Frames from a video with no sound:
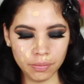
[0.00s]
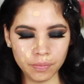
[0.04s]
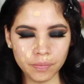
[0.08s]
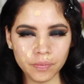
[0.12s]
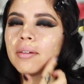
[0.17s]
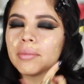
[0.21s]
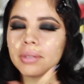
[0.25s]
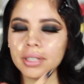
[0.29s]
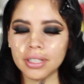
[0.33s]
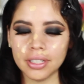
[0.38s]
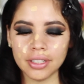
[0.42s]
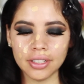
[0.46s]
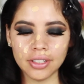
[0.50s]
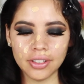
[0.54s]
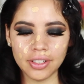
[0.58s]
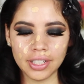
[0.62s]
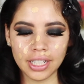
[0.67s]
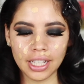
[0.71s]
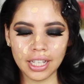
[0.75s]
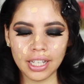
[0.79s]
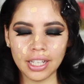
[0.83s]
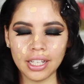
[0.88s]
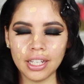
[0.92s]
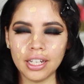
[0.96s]
I'm gonna go
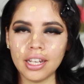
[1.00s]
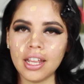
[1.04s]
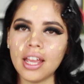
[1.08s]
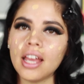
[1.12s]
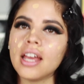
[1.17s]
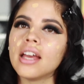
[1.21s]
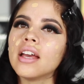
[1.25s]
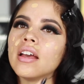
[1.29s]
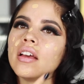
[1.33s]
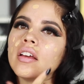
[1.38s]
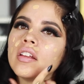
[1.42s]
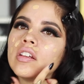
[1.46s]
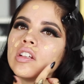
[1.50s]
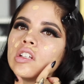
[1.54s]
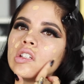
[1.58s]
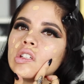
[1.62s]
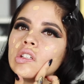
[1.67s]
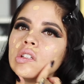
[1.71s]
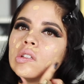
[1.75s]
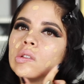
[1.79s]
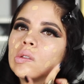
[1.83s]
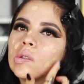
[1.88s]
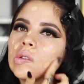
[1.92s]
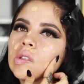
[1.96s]
ahead and
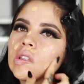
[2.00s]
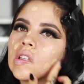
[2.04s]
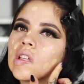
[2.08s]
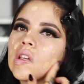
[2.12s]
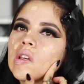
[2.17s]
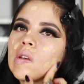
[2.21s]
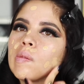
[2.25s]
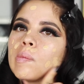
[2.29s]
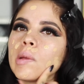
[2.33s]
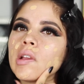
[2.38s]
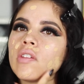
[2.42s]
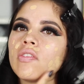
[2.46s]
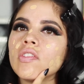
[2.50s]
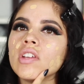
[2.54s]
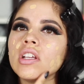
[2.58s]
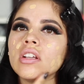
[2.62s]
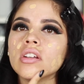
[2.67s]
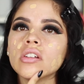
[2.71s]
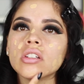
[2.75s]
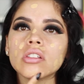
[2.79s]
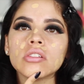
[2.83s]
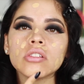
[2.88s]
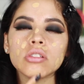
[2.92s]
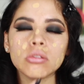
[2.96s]
use my
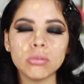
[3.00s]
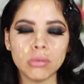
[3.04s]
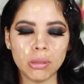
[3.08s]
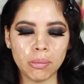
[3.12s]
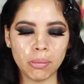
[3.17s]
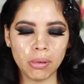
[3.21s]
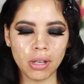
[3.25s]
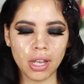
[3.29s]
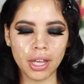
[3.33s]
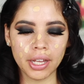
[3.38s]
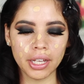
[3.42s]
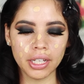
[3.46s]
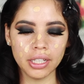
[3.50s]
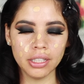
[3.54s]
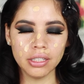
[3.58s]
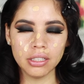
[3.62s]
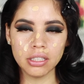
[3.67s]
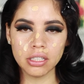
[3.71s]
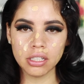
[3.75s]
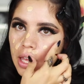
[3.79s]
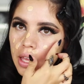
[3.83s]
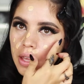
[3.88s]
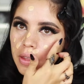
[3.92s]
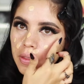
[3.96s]
fingers to apply
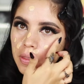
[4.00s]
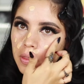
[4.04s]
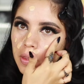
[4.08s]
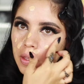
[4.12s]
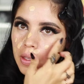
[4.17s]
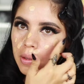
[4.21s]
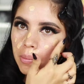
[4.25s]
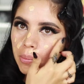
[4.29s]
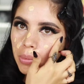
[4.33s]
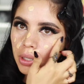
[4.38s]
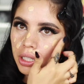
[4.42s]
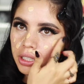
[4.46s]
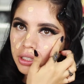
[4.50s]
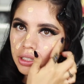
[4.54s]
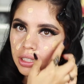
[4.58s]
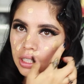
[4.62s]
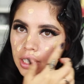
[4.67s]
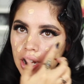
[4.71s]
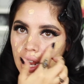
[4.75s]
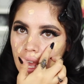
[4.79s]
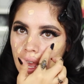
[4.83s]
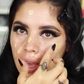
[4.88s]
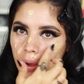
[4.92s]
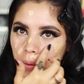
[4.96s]
it and then blend
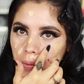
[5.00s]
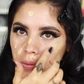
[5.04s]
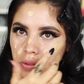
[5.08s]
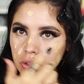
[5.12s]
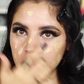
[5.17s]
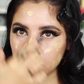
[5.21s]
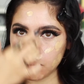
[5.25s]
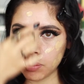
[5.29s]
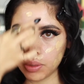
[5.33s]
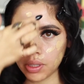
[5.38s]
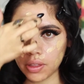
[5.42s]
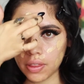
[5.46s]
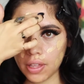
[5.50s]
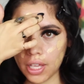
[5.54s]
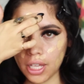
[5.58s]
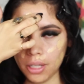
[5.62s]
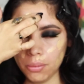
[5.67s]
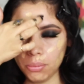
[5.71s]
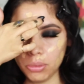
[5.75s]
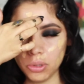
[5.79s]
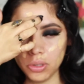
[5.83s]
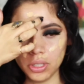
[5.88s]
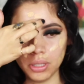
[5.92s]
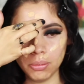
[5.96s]
it out with a
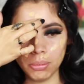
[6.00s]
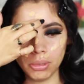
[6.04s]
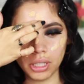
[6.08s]
beauty